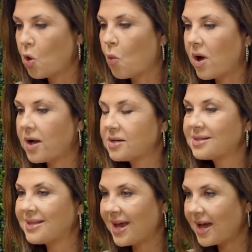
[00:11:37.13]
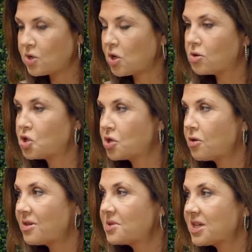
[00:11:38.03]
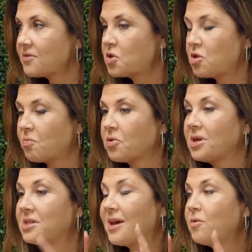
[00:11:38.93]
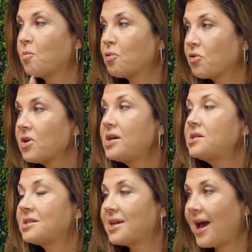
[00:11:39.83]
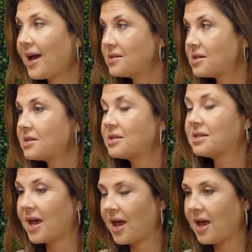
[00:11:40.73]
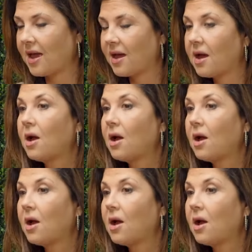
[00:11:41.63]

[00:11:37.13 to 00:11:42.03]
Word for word: was they had to go show themselves to the priest, and the priest had to say,